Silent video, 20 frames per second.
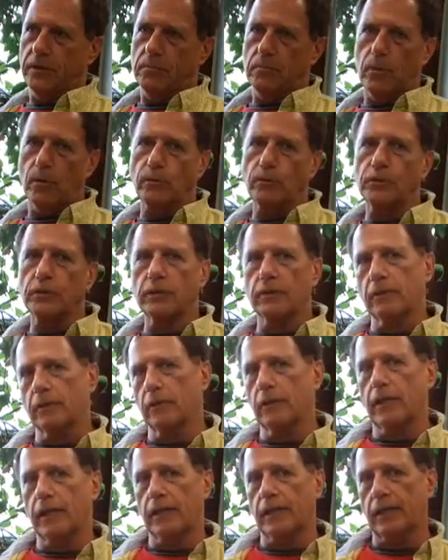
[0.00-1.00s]
emotion,
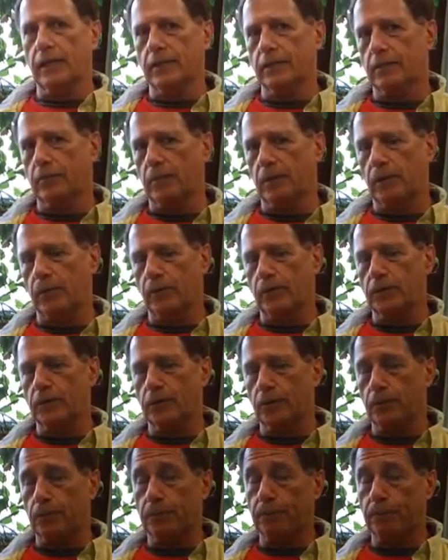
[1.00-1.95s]
I guess, in many ways too.